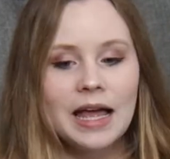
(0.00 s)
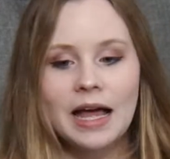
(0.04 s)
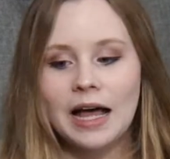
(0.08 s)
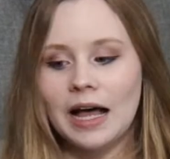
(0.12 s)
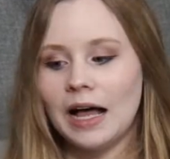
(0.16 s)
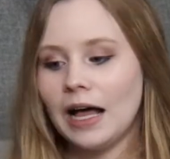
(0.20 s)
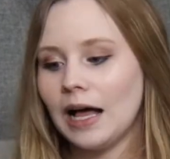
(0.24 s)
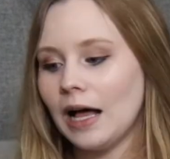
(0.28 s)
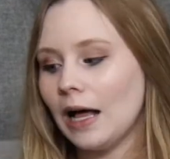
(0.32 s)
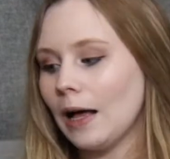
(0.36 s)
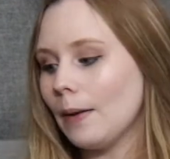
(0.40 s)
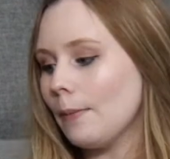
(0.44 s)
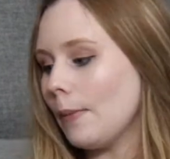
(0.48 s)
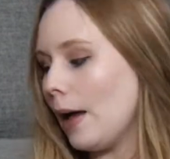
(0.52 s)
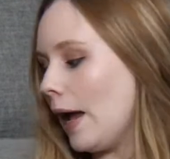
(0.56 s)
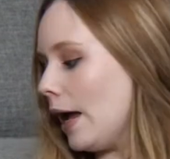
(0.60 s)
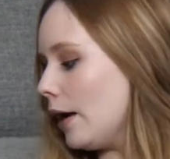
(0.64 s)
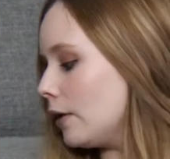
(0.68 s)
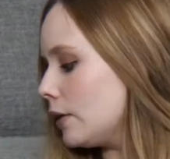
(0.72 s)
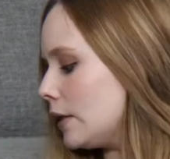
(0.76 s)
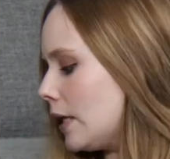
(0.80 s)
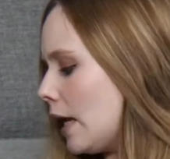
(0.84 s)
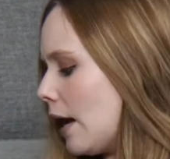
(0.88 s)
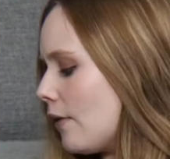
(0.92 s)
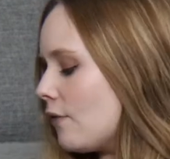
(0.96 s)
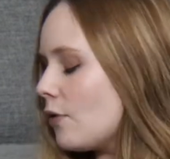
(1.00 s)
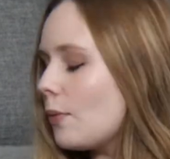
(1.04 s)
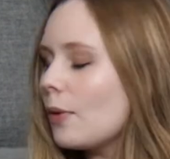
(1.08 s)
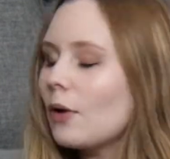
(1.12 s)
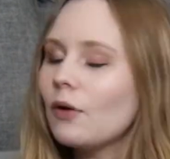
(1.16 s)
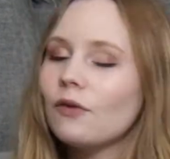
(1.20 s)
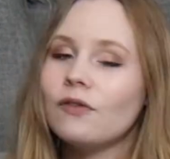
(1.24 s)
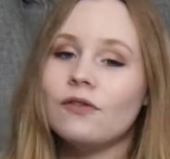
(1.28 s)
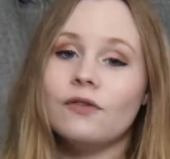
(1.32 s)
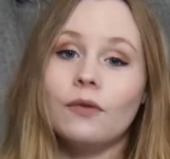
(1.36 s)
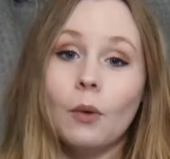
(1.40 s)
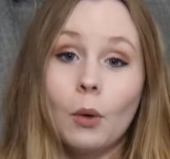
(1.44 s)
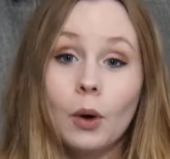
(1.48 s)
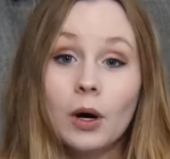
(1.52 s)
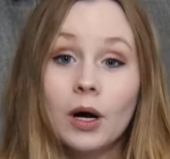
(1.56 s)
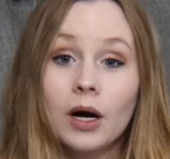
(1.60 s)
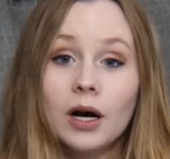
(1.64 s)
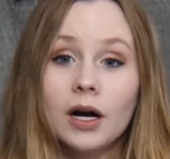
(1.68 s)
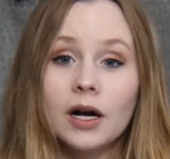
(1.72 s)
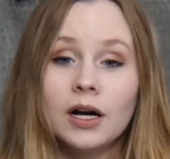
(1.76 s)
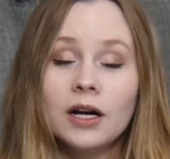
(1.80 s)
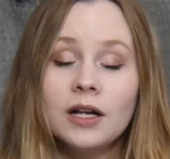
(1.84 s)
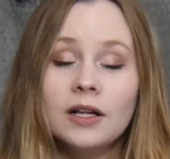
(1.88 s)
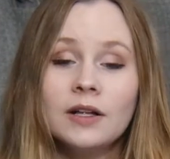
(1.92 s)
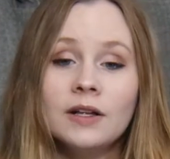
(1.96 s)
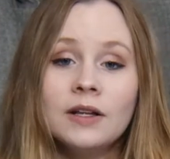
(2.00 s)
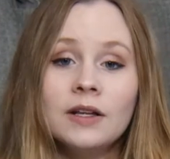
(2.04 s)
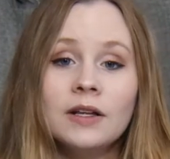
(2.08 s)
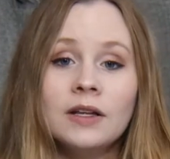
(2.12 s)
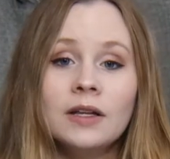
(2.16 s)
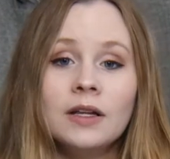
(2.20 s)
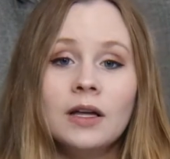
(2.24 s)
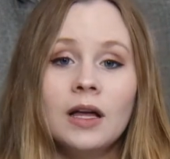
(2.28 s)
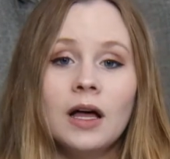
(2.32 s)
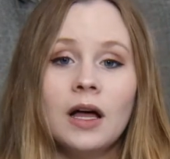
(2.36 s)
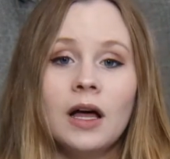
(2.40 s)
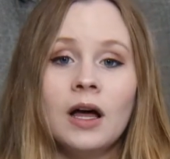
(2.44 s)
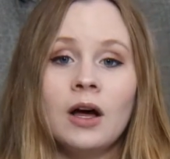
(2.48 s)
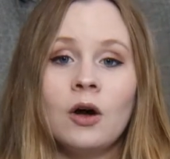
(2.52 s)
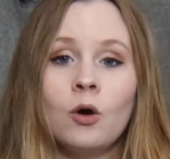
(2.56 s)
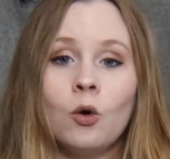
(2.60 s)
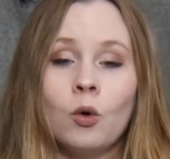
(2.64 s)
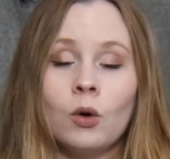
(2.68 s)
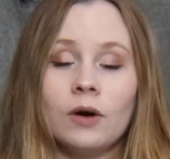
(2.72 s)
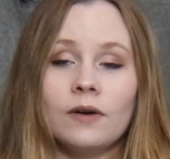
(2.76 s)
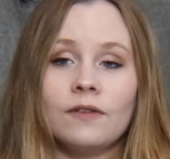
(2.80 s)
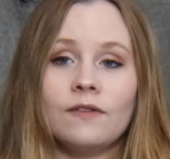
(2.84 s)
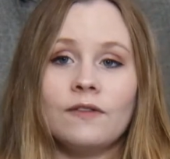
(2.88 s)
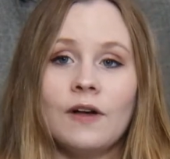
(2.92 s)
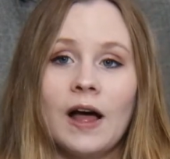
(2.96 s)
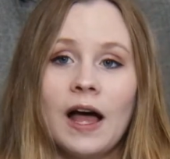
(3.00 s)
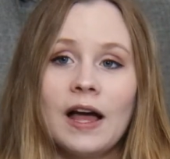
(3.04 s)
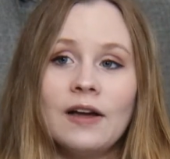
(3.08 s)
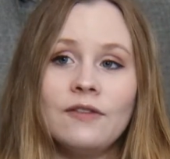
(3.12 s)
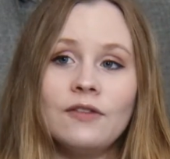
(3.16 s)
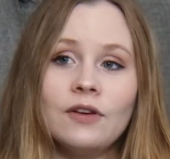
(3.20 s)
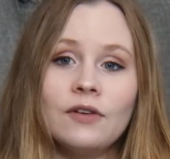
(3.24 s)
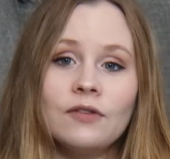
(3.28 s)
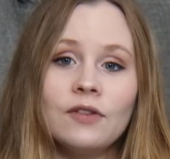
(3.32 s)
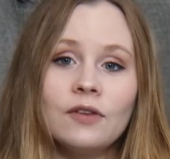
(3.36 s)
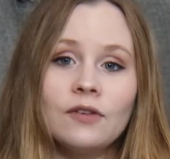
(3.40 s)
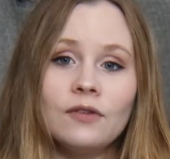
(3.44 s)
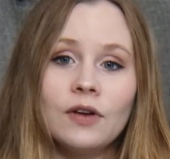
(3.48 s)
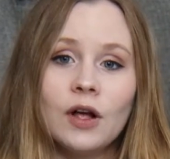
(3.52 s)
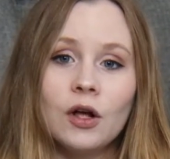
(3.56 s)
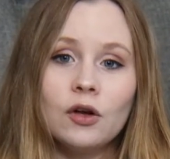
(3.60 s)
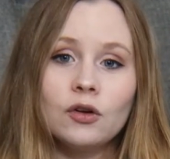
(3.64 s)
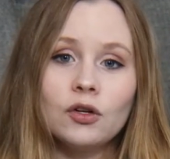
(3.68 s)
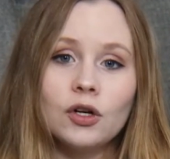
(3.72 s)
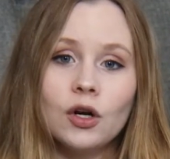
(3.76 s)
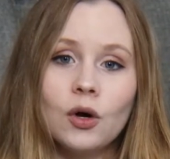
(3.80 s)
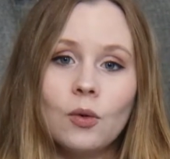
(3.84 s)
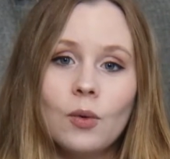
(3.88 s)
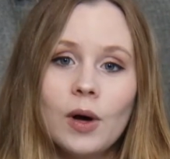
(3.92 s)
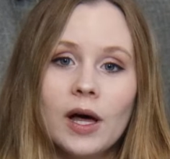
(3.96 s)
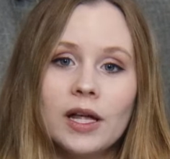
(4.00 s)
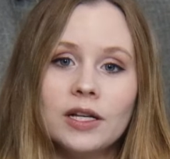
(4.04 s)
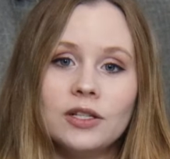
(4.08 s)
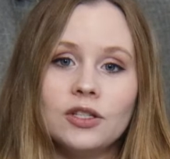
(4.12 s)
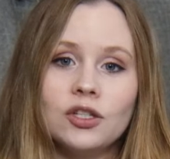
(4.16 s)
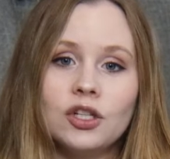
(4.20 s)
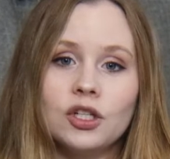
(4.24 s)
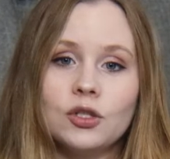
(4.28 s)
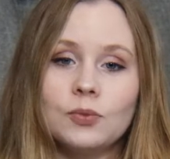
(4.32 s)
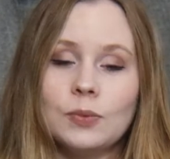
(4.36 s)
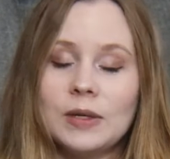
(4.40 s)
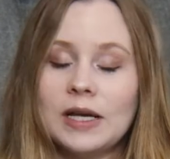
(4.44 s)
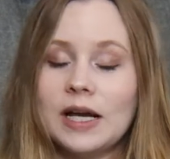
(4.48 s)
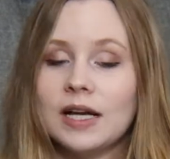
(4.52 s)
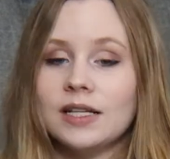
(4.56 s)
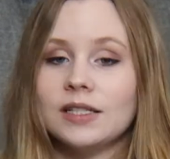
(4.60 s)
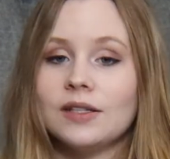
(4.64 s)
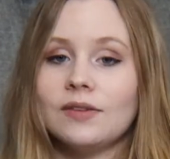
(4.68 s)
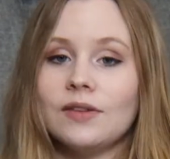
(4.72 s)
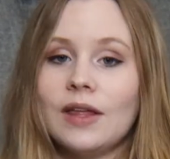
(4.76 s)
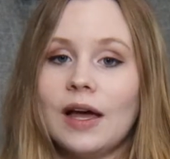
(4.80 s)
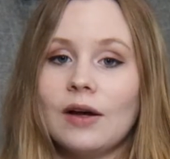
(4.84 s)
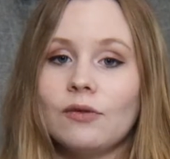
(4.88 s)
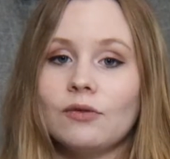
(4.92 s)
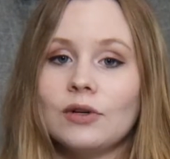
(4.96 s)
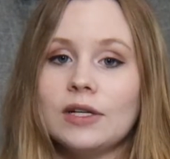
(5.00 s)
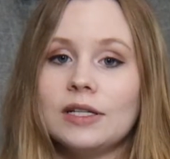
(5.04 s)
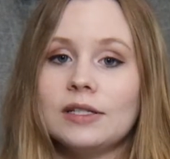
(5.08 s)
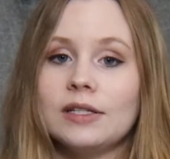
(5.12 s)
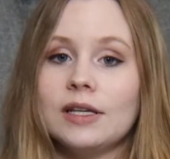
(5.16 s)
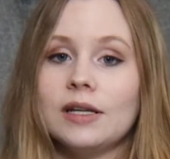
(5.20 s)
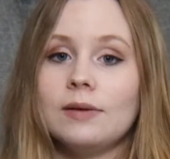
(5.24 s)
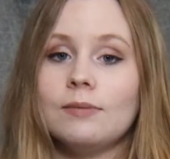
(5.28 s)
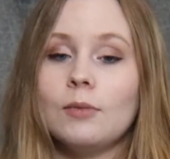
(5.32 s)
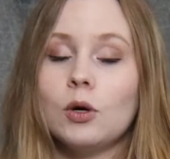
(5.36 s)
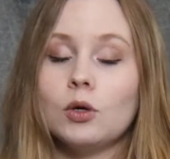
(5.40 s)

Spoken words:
I only have about 4 or 5 of the Velcro ones just because of that reason.